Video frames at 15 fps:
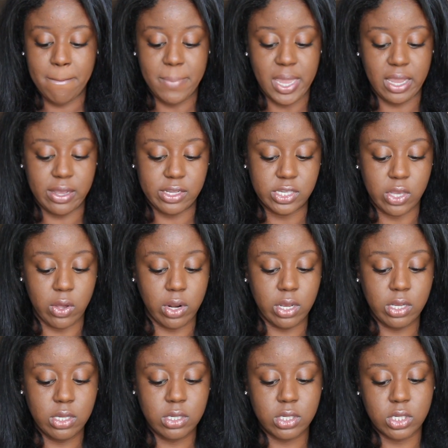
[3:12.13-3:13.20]
baking
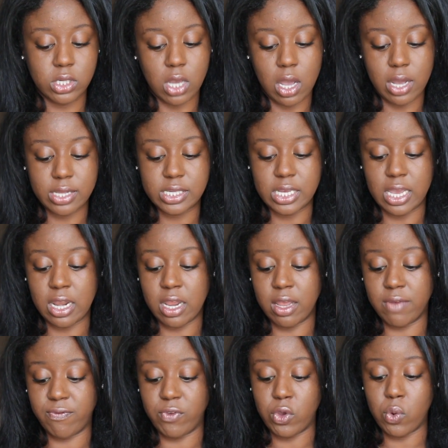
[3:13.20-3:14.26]
soda, salt, and
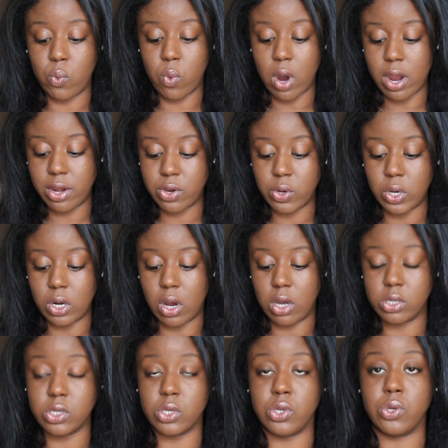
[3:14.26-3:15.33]
then if you want, you can
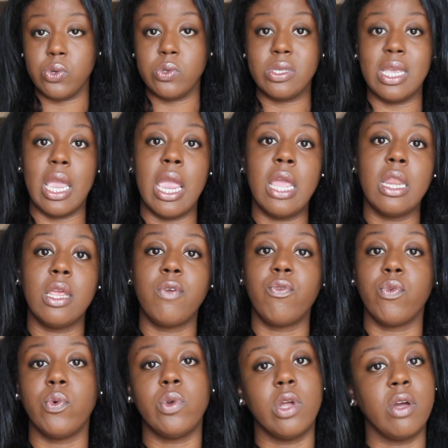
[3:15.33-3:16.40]
also use any
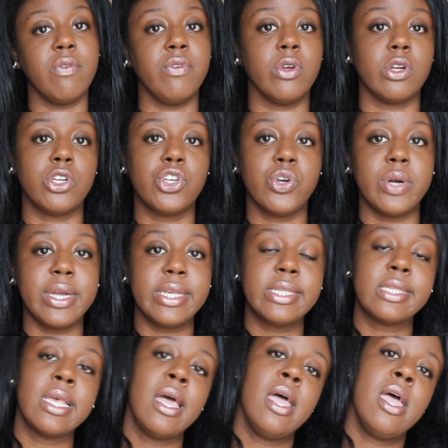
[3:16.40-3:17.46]
fruit of your choice.